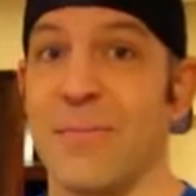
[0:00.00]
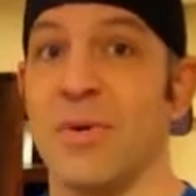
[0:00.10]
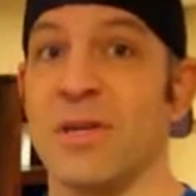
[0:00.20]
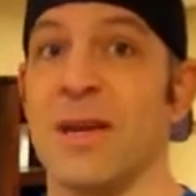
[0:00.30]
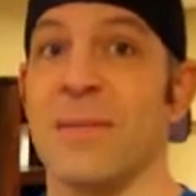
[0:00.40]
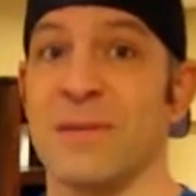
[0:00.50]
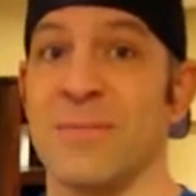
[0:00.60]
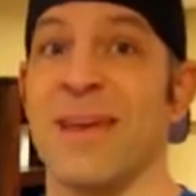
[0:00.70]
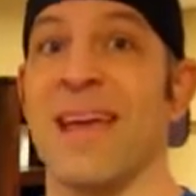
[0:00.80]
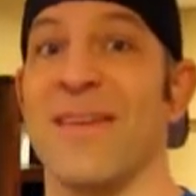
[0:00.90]
Pushing up
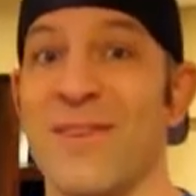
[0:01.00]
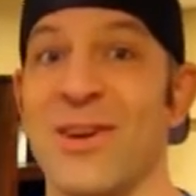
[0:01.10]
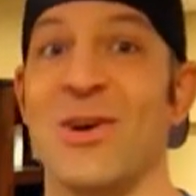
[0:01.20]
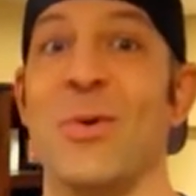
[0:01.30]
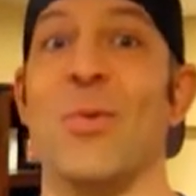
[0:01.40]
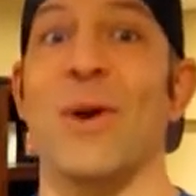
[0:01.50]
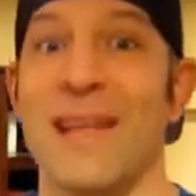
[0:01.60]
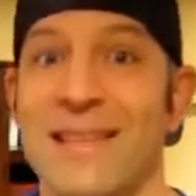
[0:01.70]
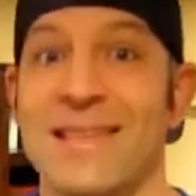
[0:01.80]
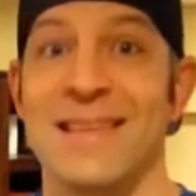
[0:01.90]
some heavier
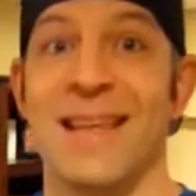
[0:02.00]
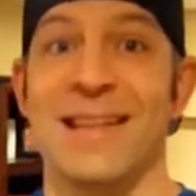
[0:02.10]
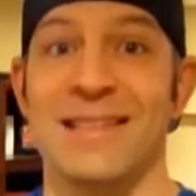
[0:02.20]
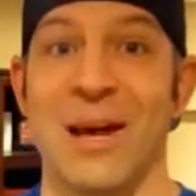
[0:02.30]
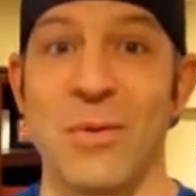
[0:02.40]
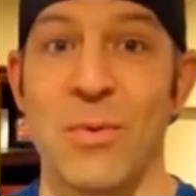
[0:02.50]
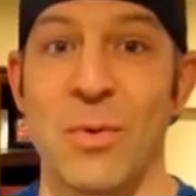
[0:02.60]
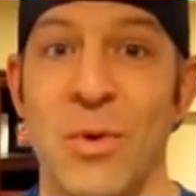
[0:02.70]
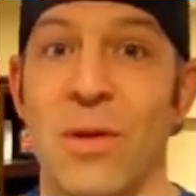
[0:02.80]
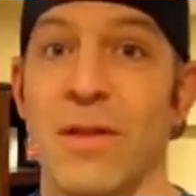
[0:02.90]
weights. That's how we
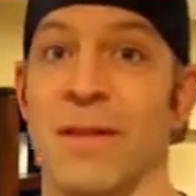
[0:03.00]
roll.